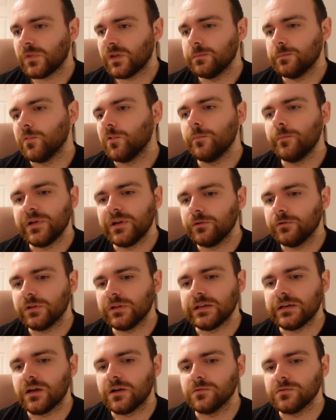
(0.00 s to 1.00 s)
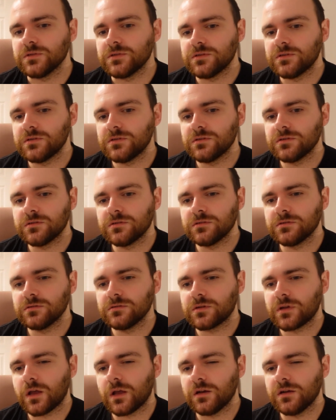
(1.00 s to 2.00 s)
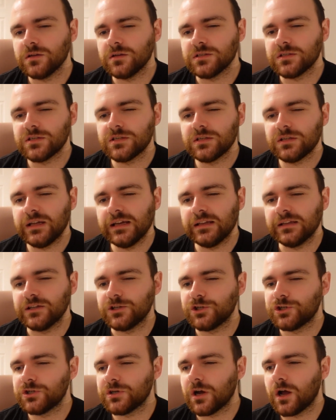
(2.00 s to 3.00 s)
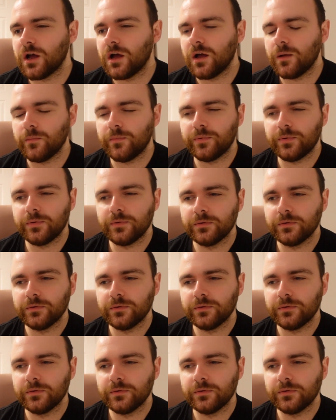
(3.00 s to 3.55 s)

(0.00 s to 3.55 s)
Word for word: More minerally notes, kind of slightly sharp,